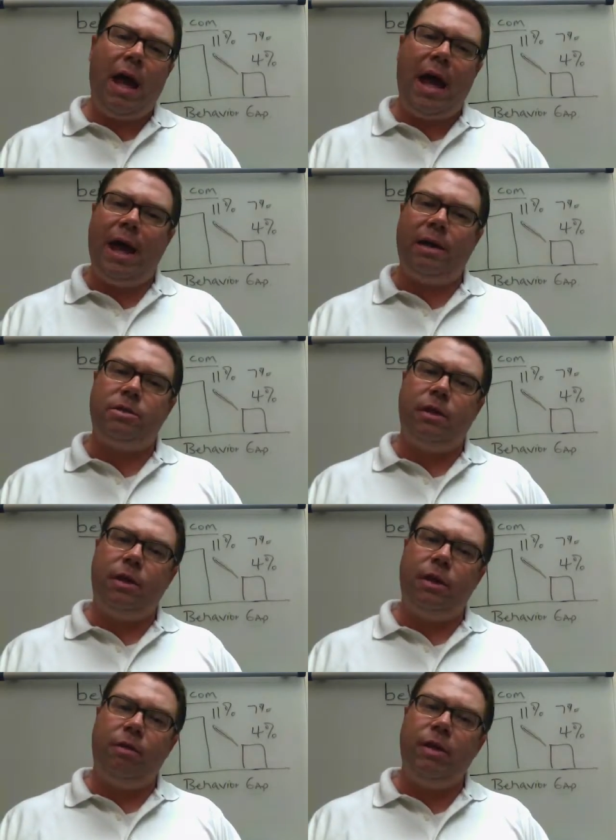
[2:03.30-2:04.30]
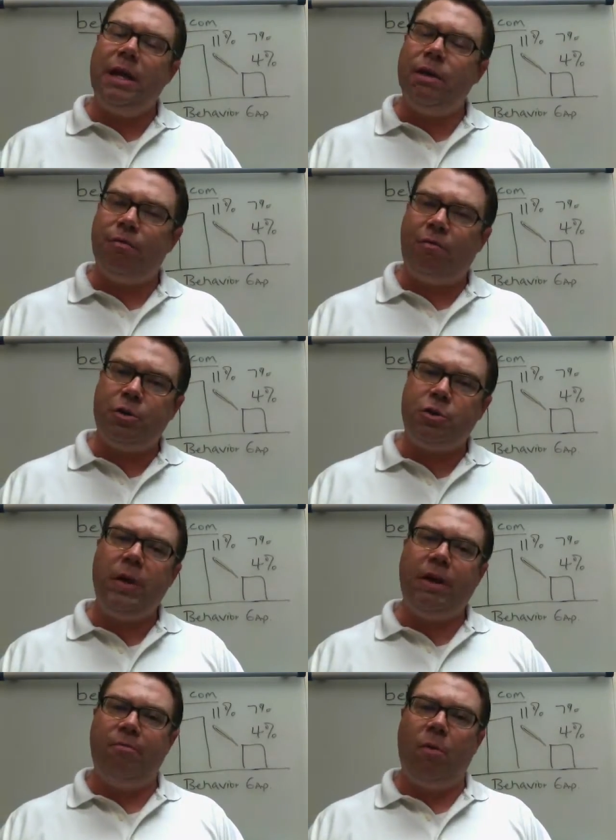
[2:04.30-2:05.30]
at the end of the first
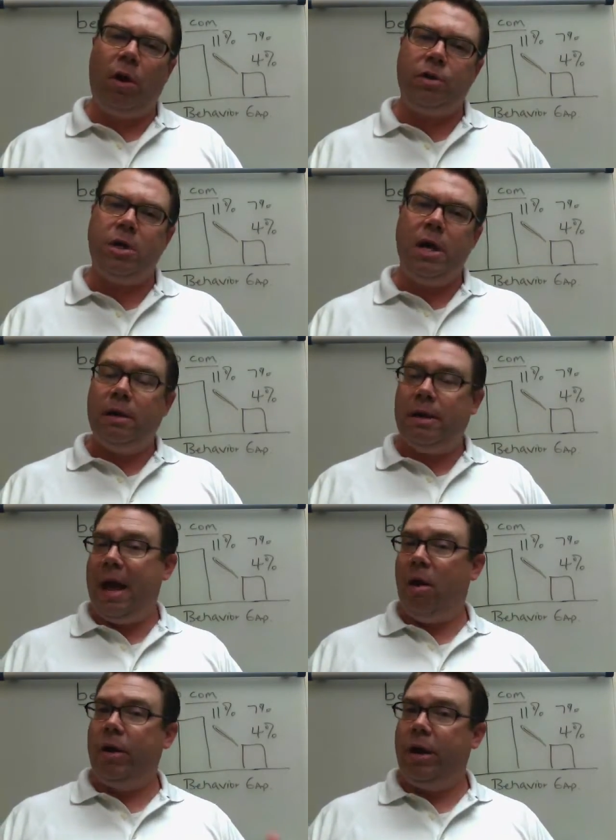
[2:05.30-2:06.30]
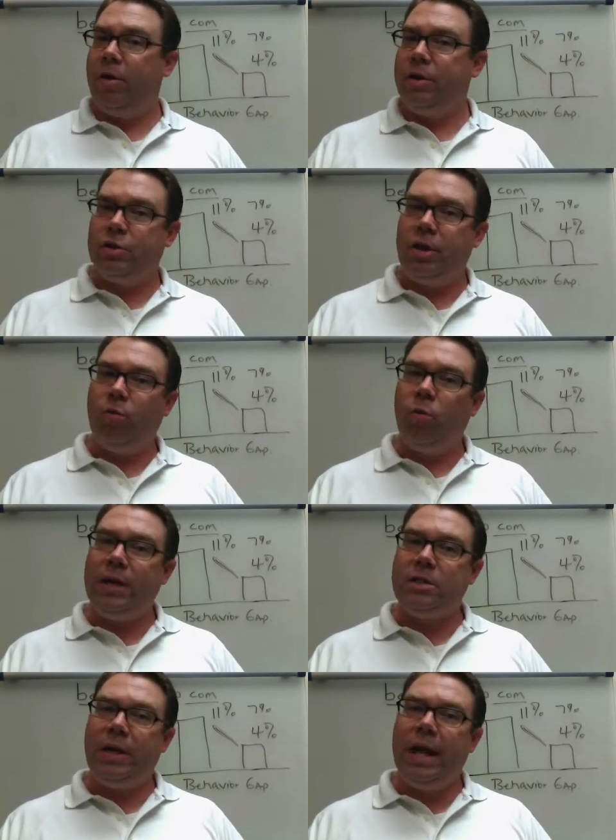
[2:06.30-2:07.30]
week of March. Now, here it is several
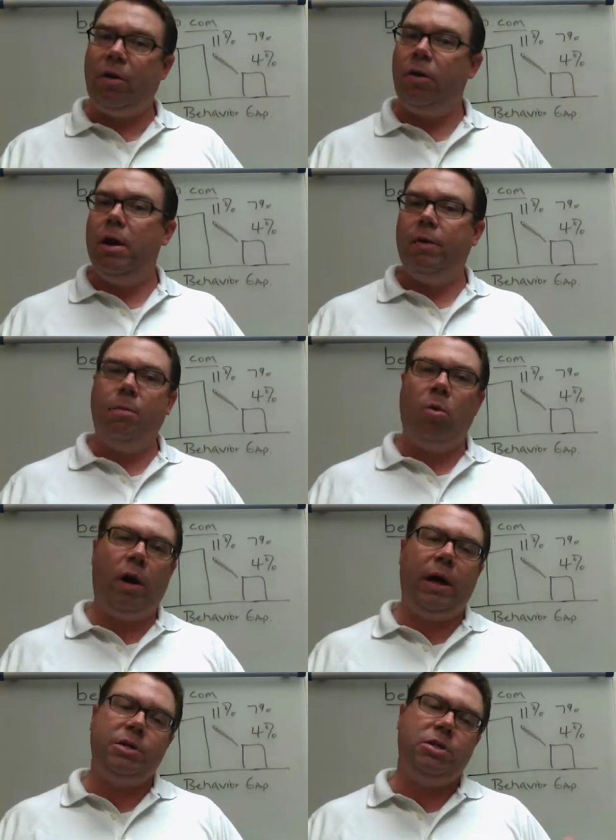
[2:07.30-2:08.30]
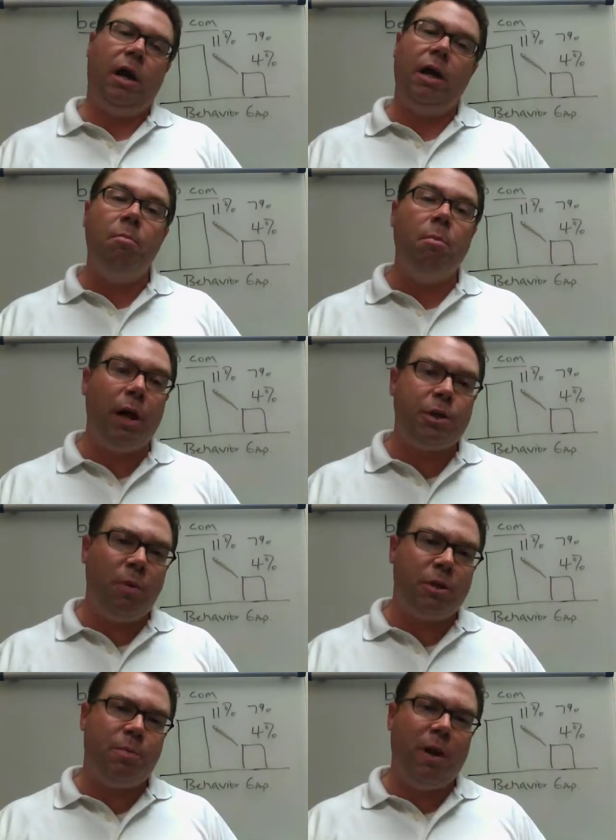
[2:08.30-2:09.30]
weeks later. The market has done much,
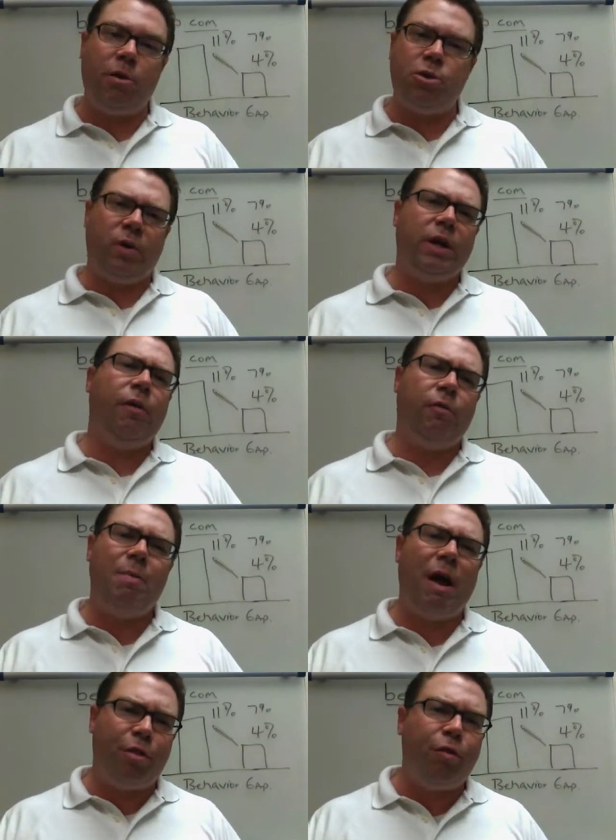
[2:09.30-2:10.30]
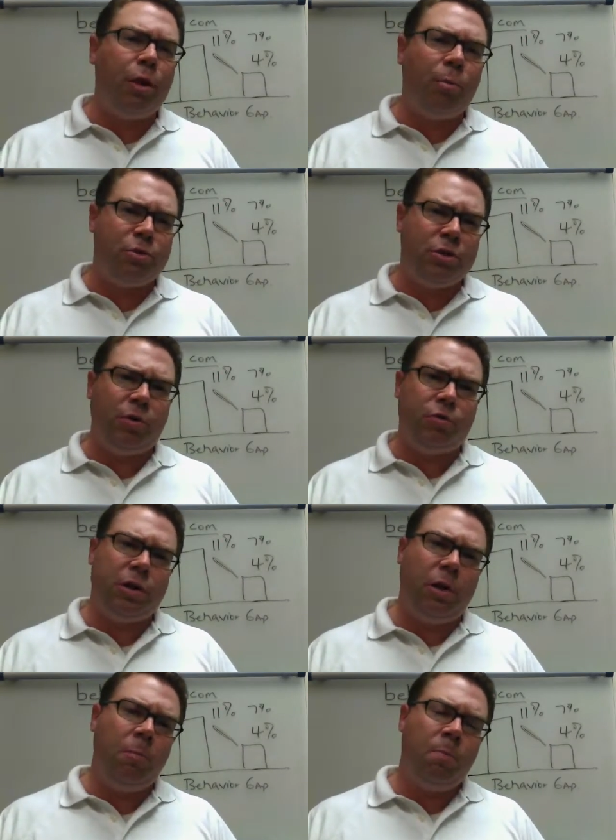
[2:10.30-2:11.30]
much better. It's recovered about 30% or
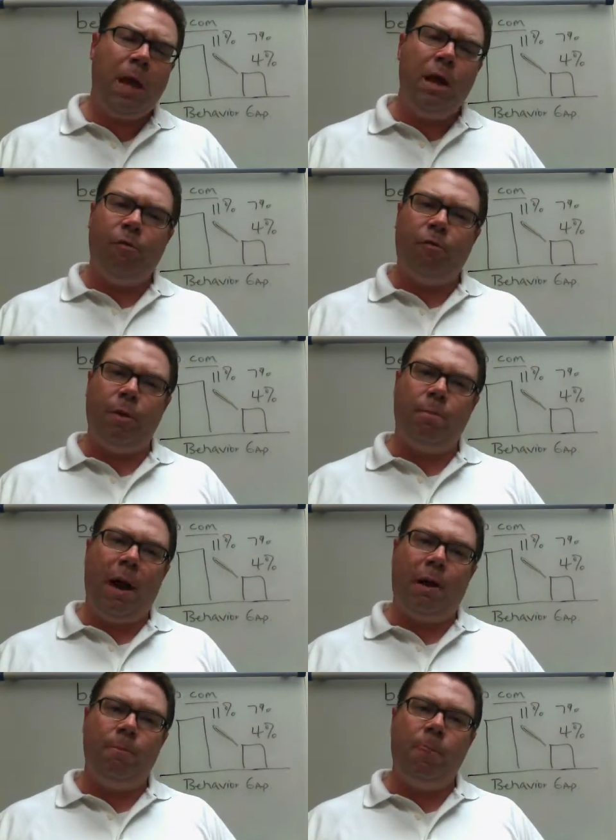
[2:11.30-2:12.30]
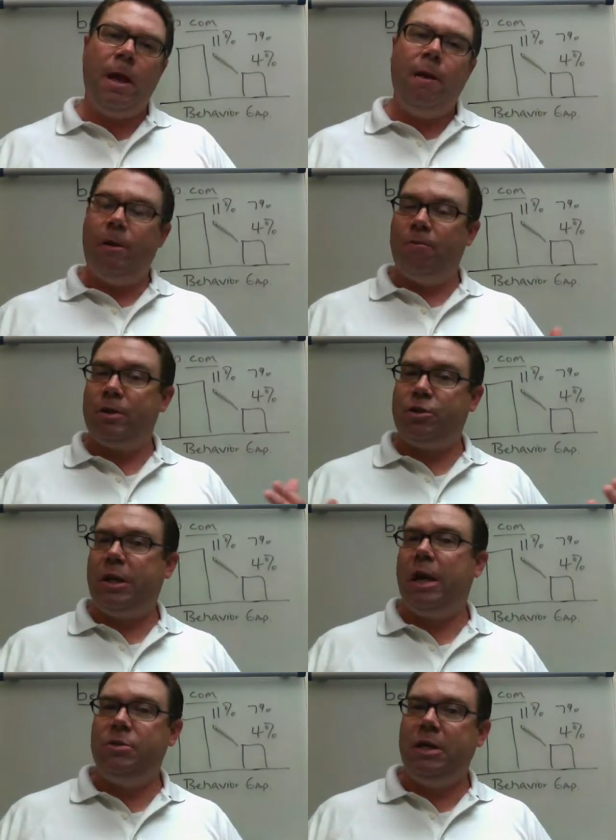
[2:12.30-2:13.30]
so from the bottom. The investor
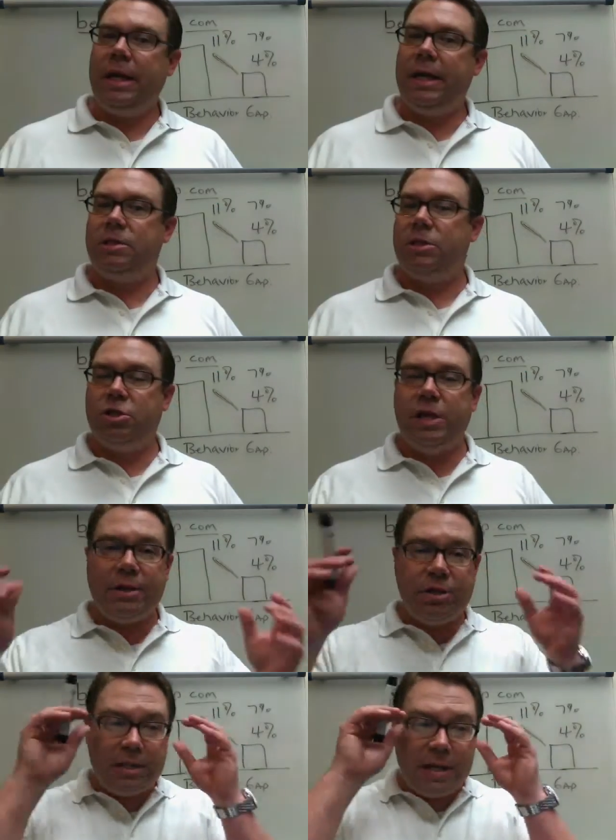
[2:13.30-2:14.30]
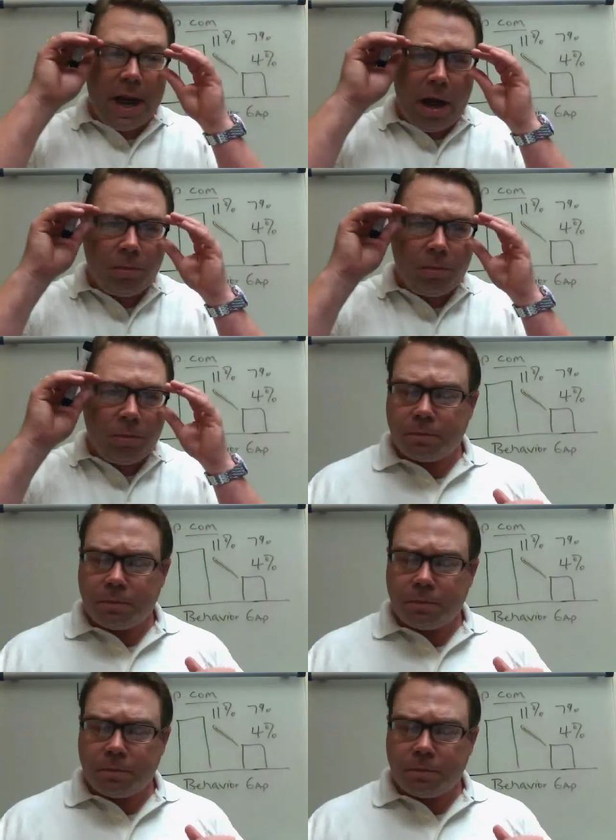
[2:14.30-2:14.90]
comes in again and says, Chad, geez, now